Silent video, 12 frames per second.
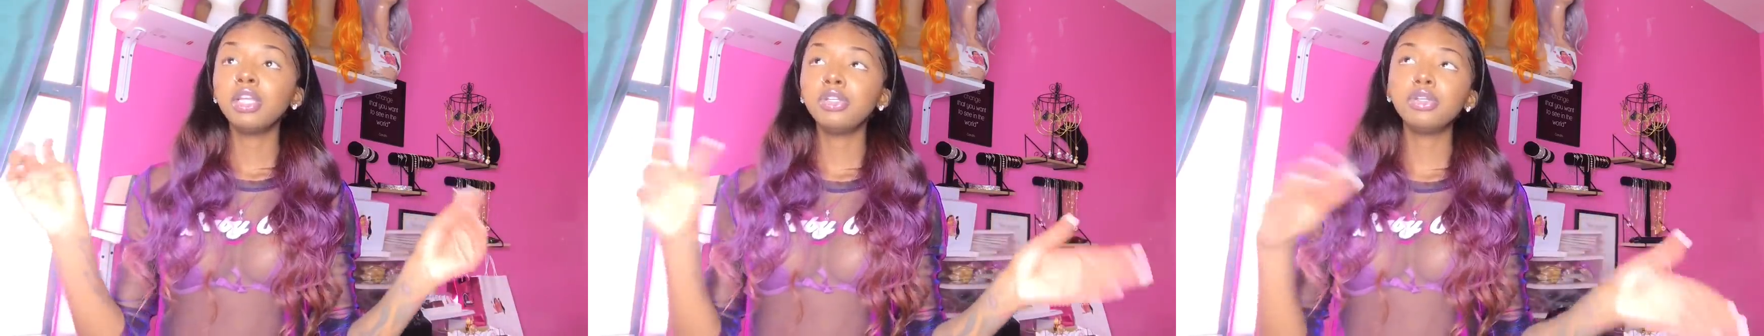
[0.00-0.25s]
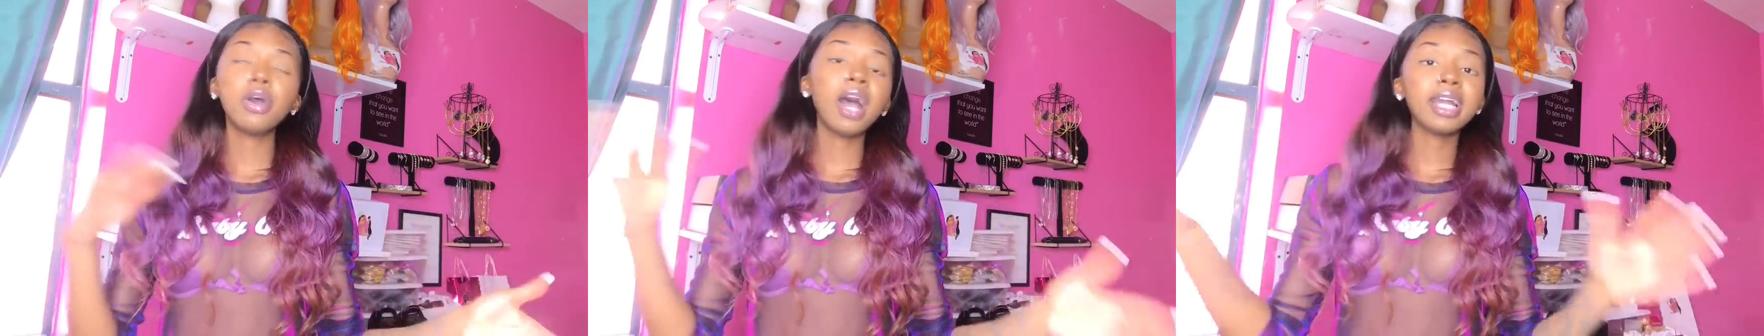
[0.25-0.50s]

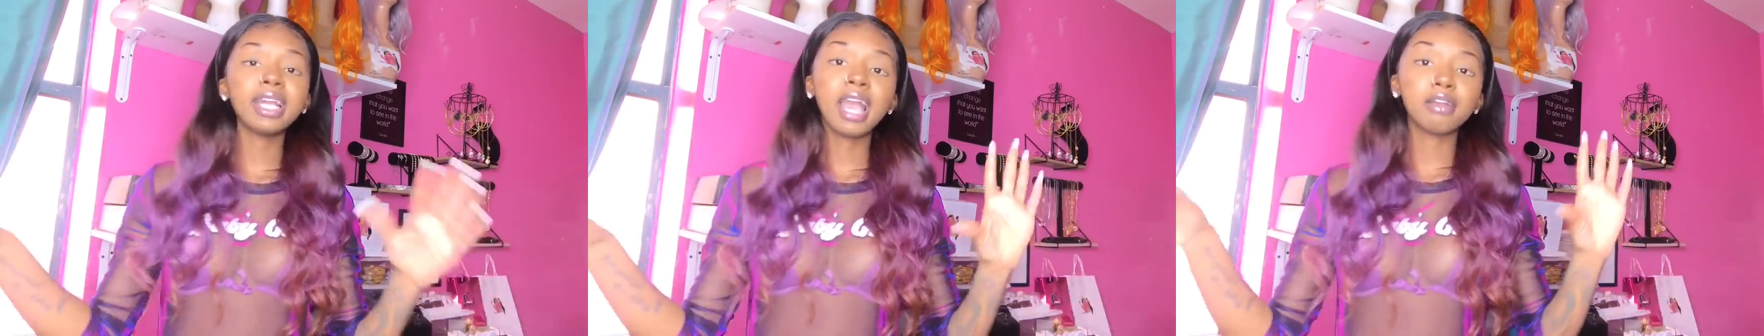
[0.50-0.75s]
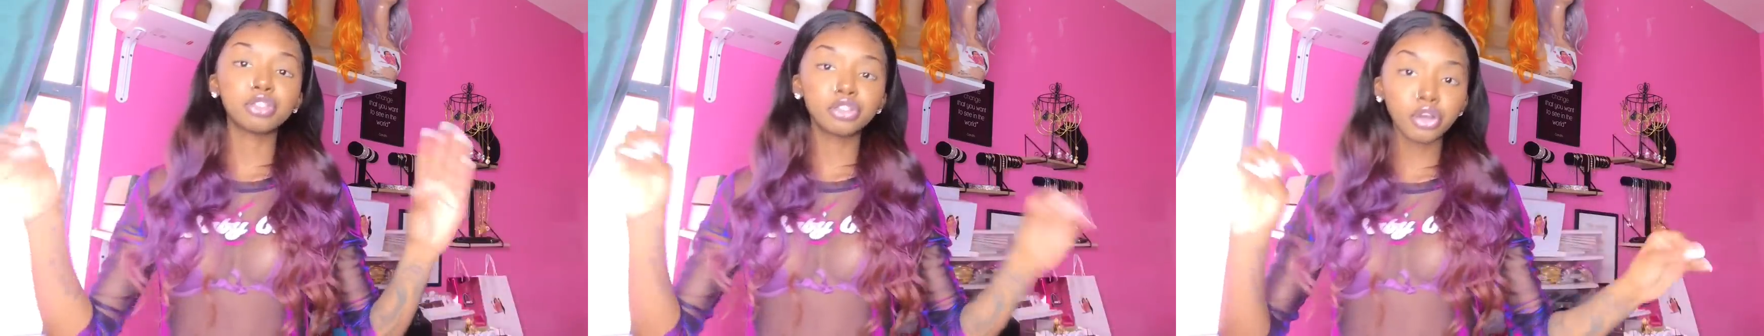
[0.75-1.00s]
you know how they
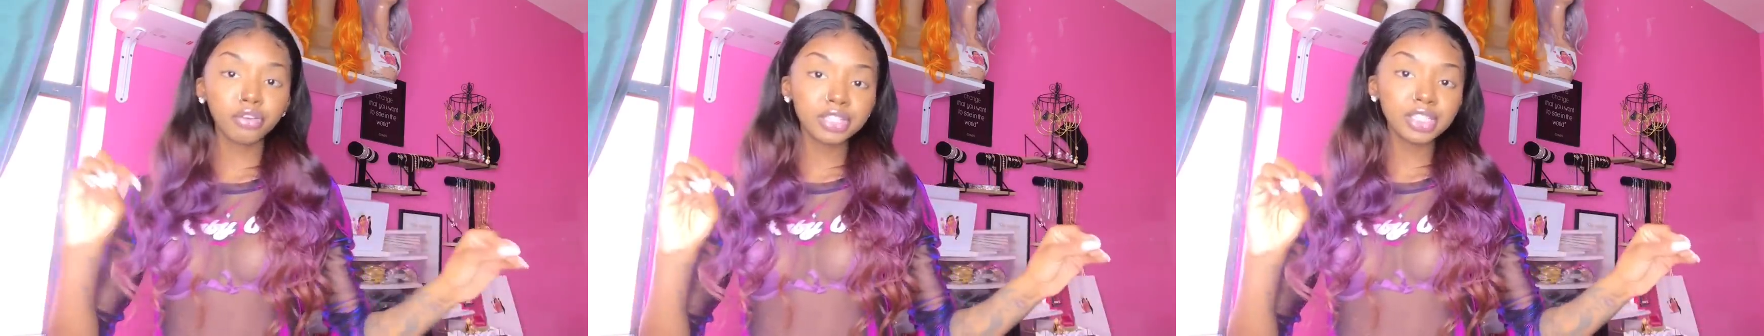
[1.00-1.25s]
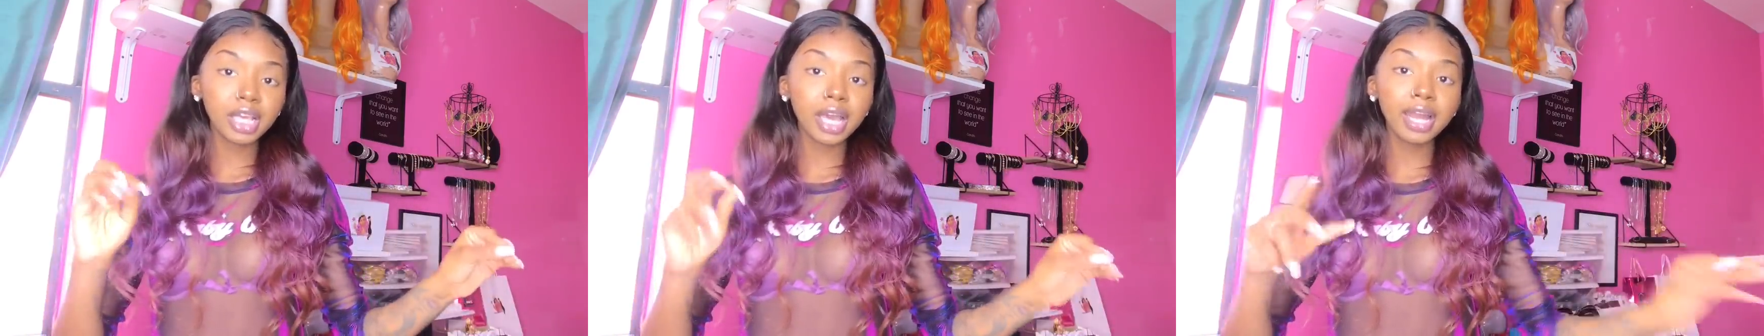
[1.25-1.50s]
have
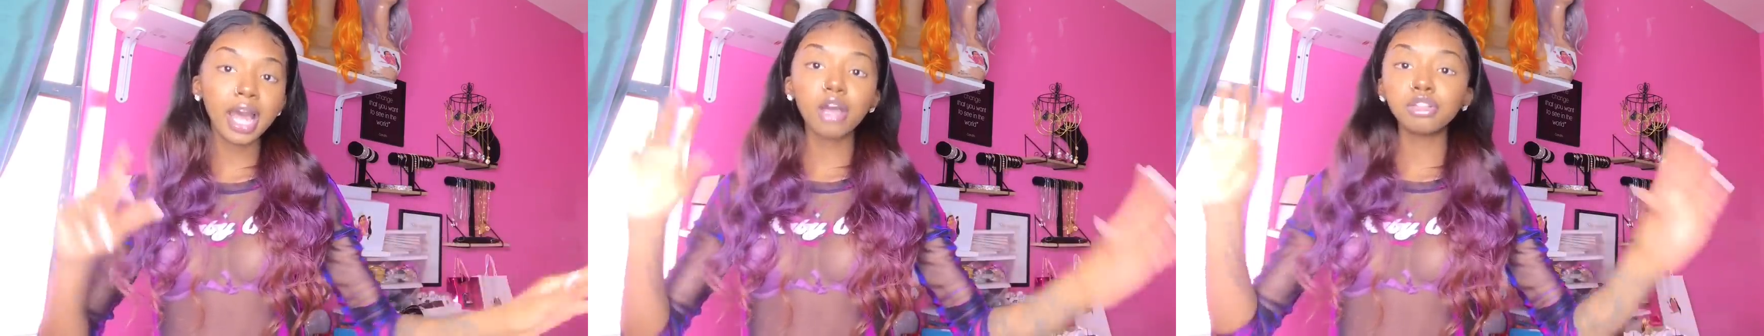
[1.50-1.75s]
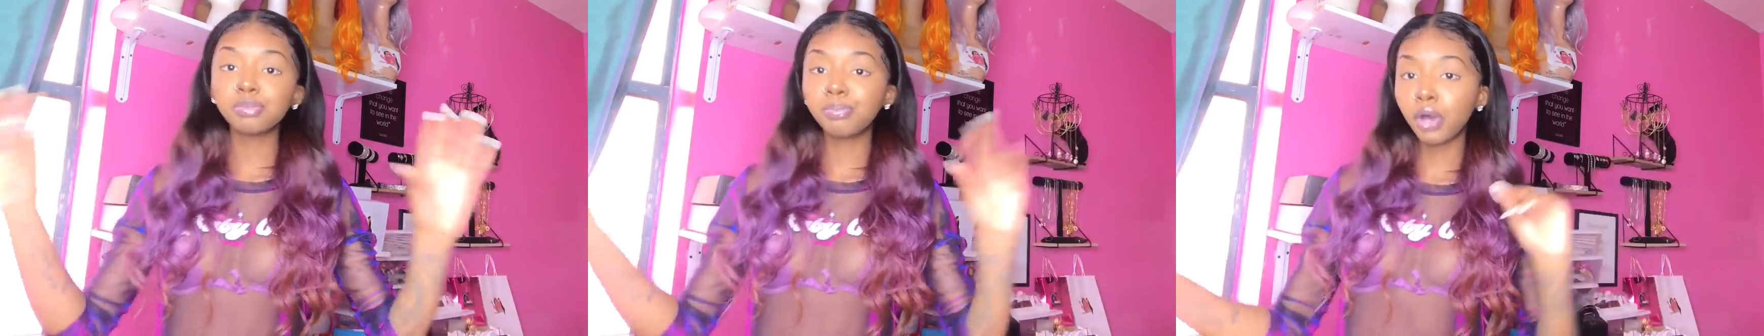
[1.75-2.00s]
story shout
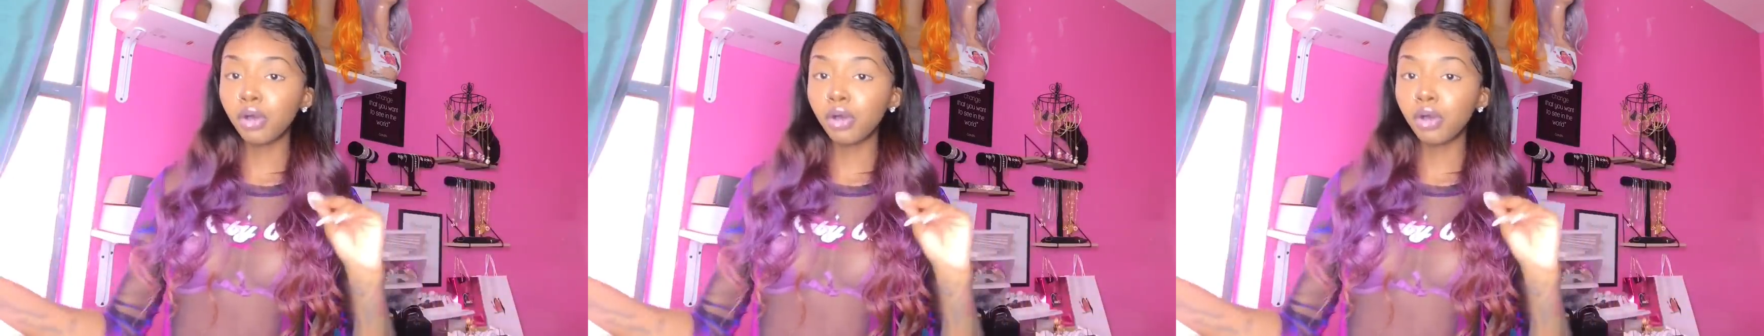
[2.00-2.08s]
outs,